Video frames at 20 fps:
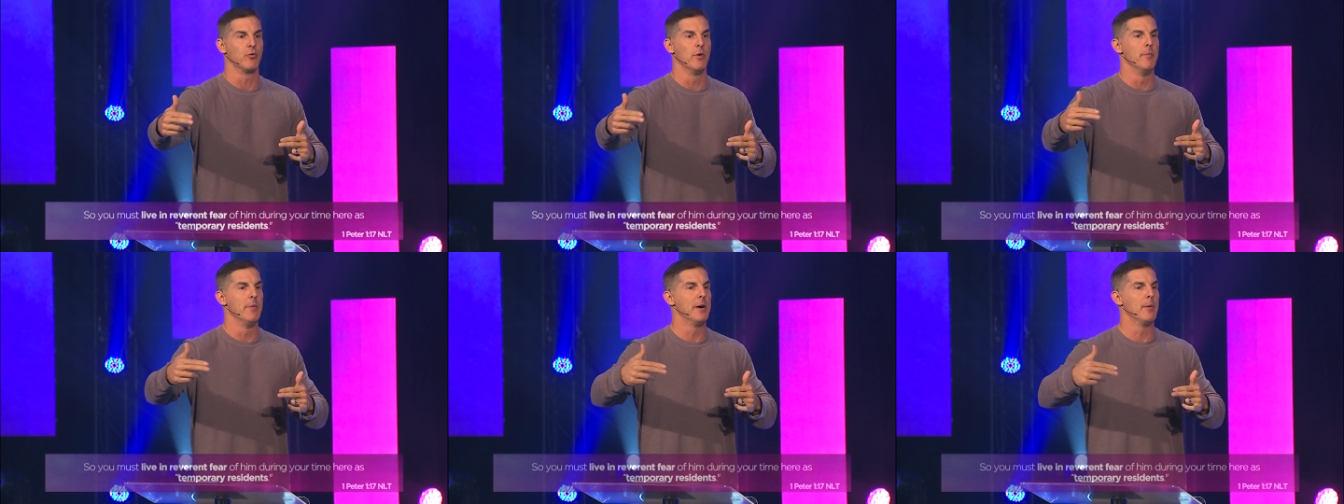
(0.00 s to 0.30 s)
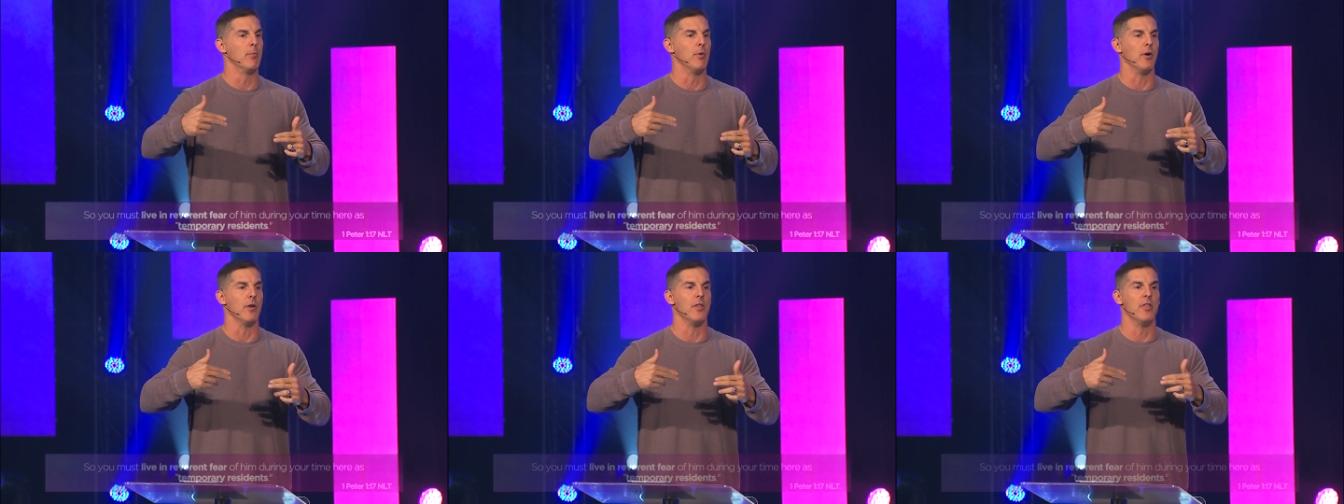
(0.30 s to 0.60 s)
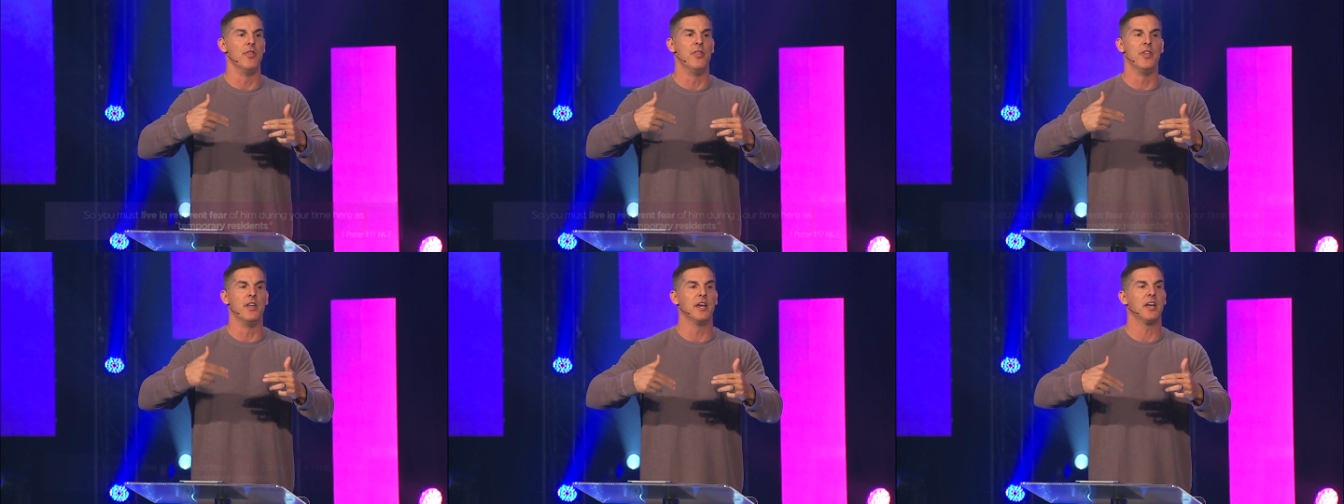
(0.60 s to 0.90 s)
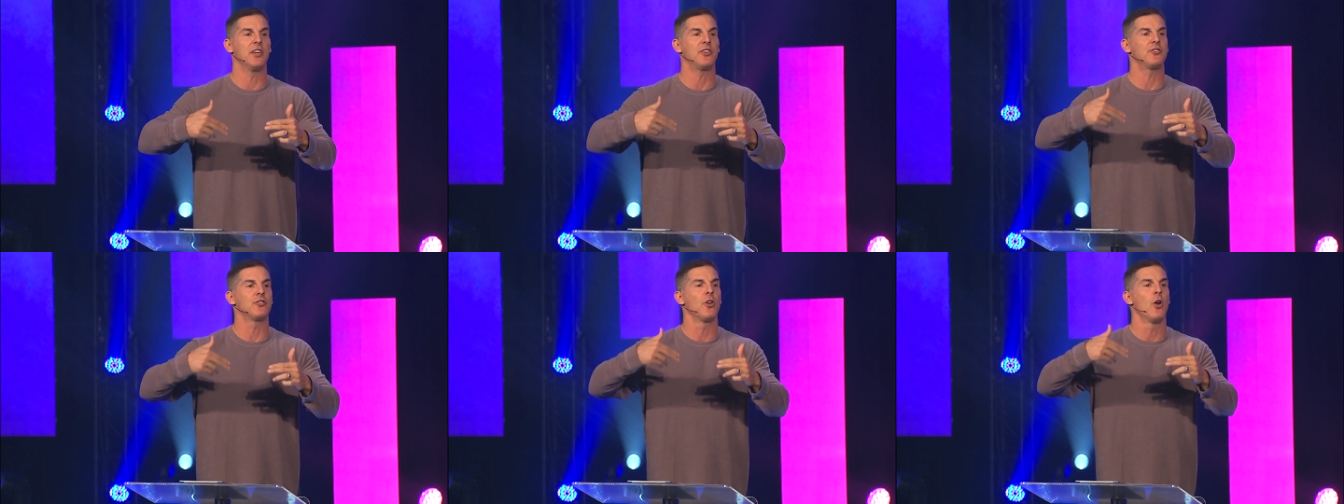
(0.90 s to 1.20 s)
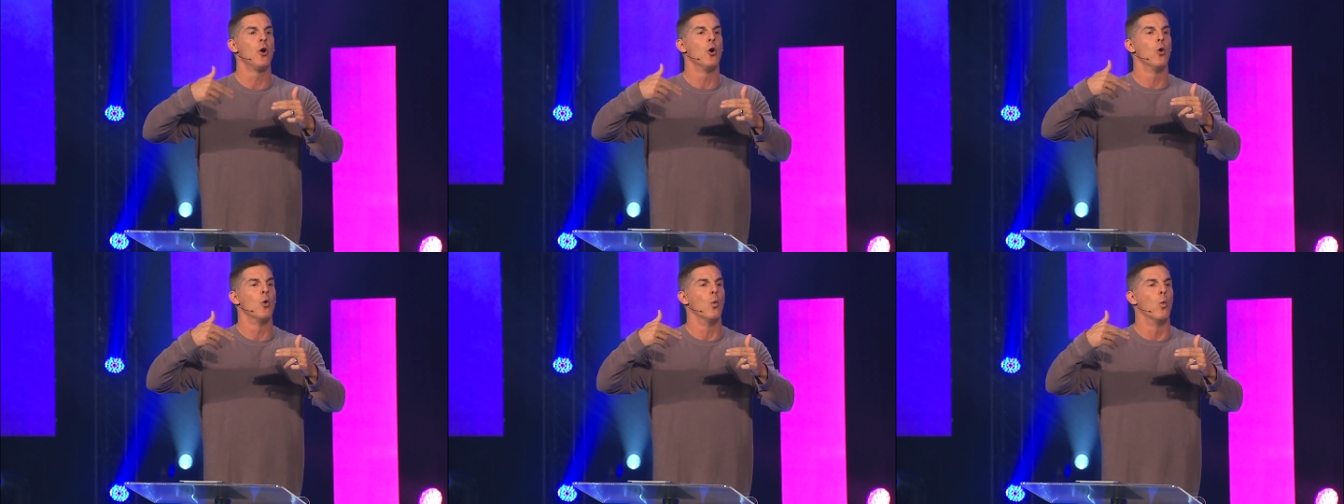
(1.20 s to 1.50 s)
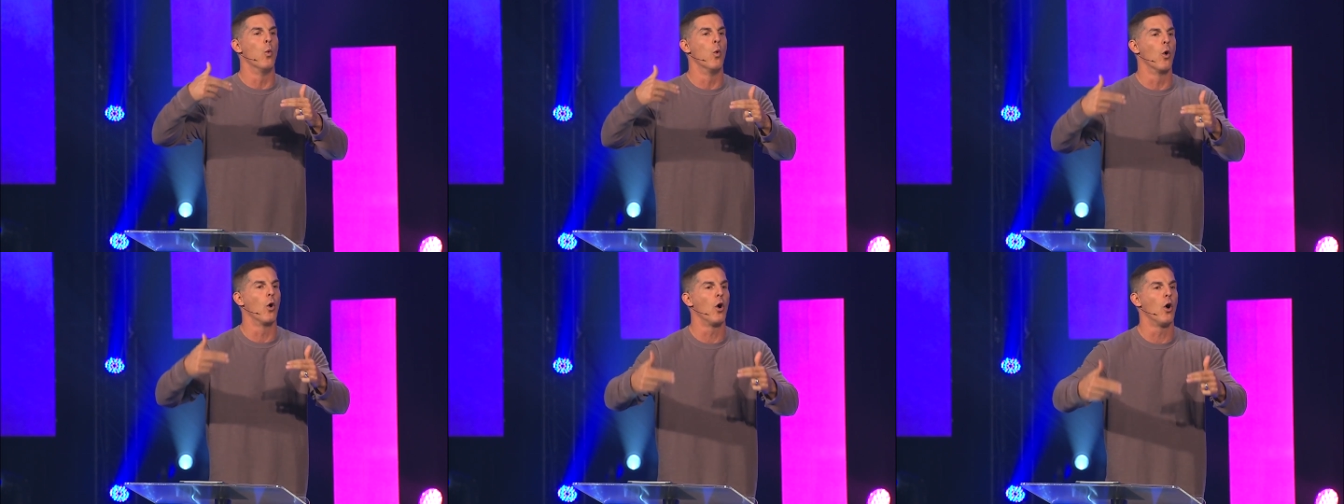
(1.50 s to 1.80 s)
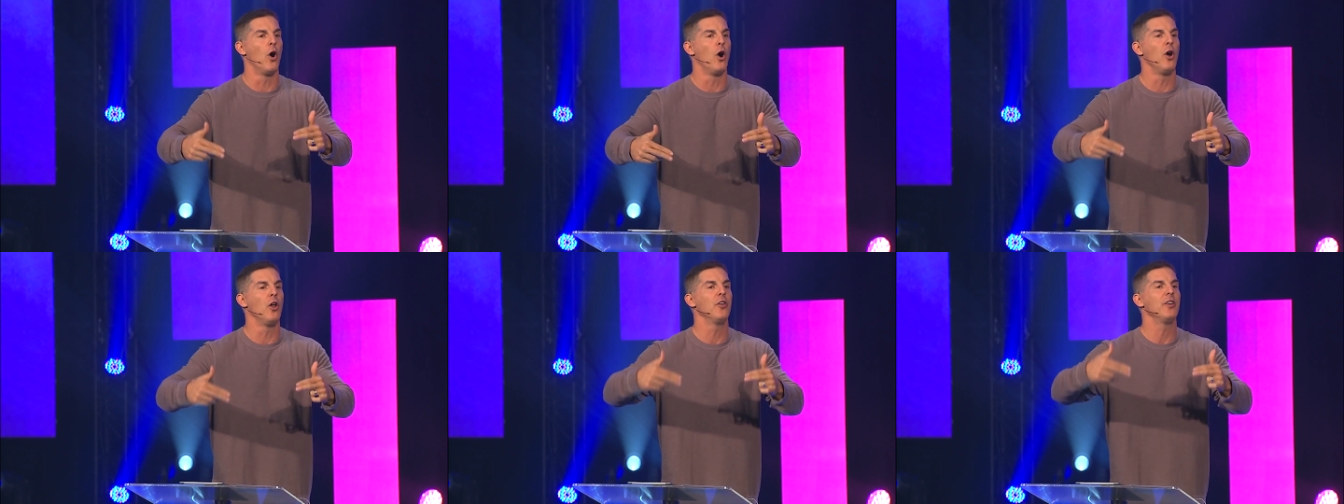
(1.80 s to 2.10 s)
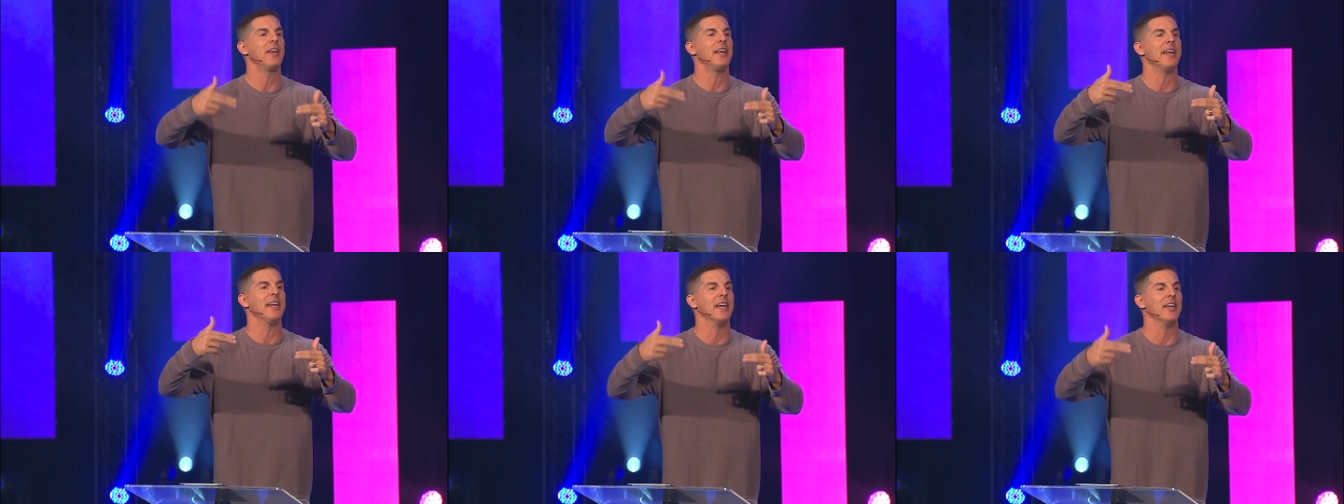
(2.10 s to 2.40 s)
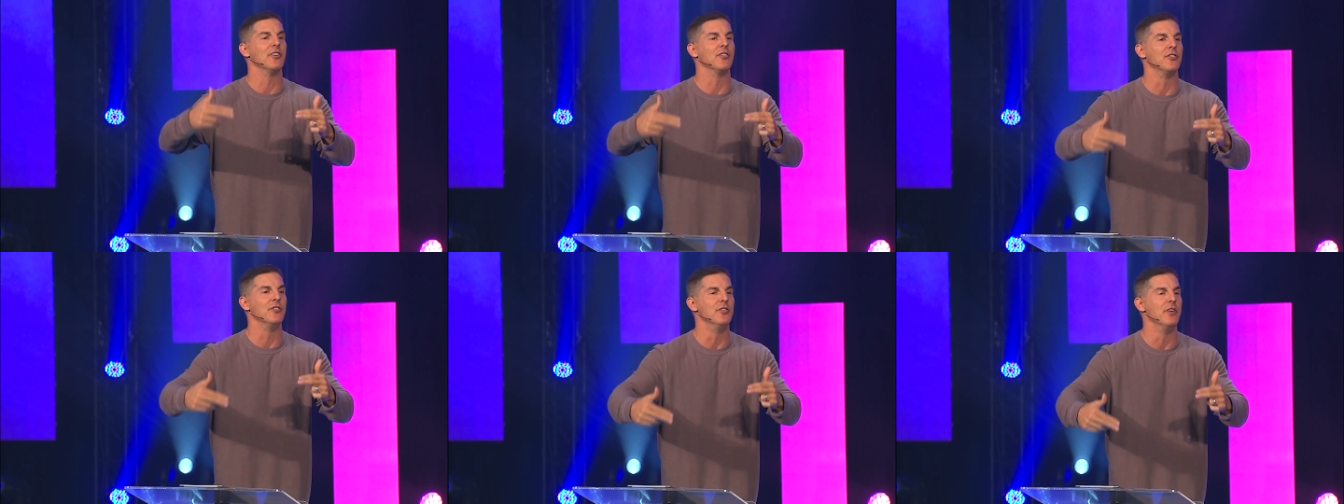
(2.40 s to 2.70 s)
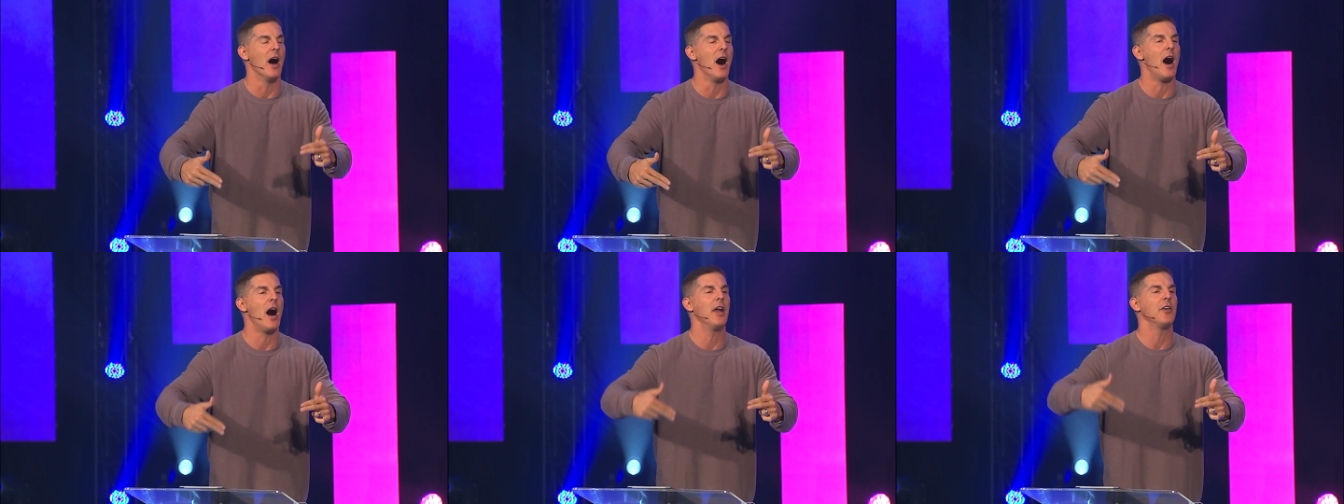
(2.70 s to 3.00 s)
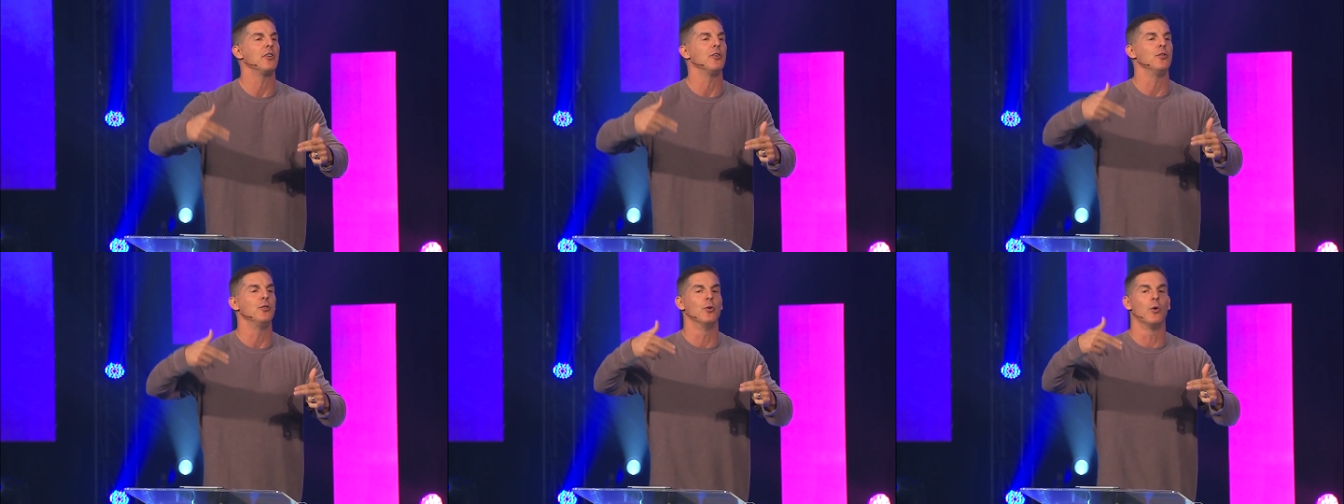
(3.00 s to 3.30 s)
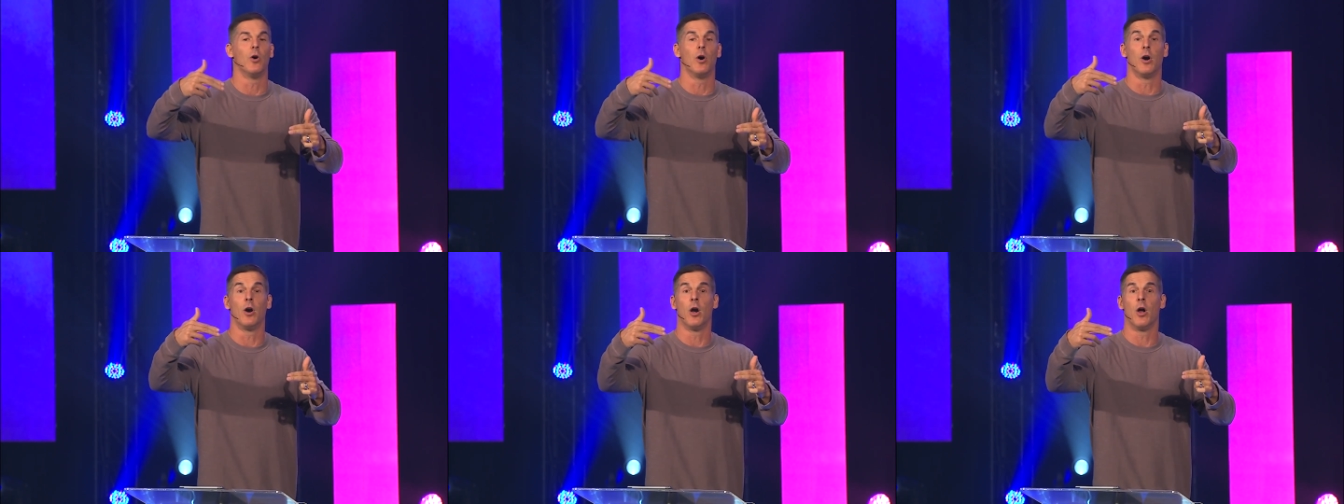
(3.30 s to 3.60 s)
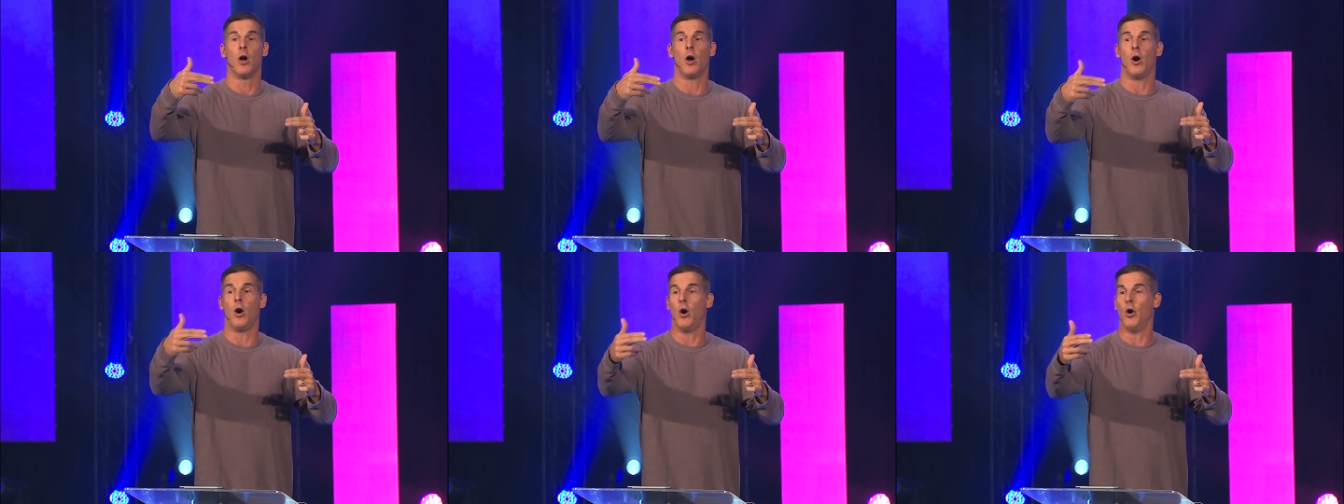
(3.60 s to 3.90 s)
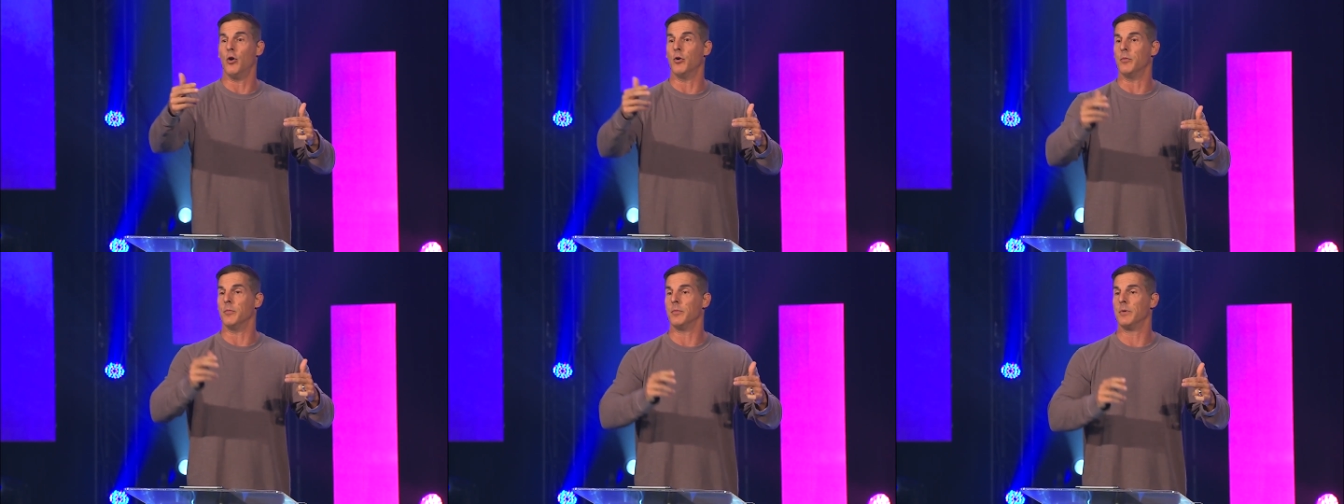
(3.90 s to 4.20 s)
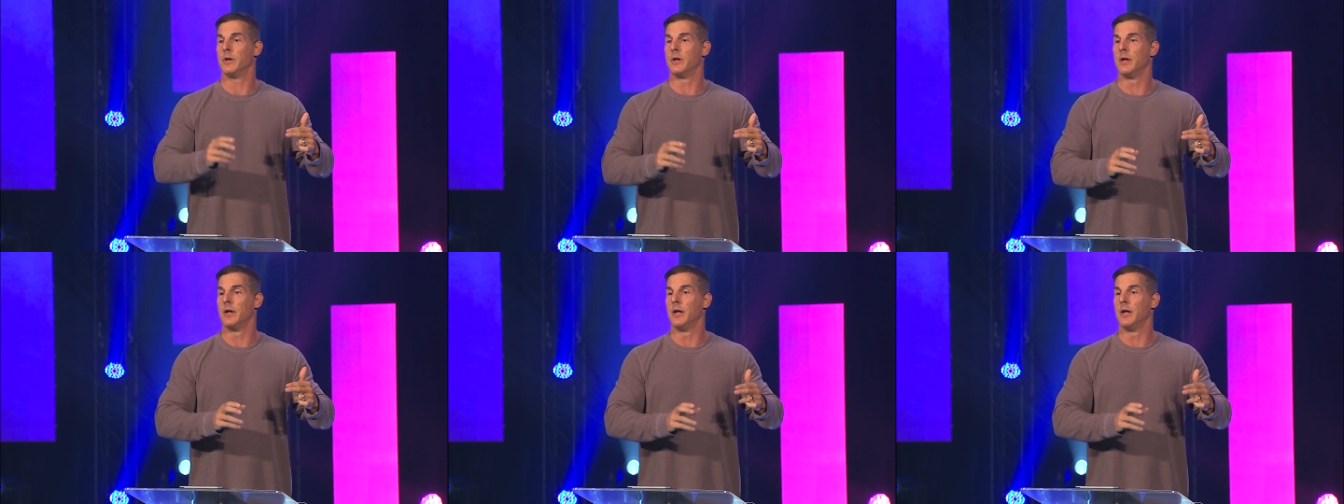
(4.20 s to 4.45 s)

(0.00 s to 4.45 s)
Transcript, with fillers: Remember, this world is not your home.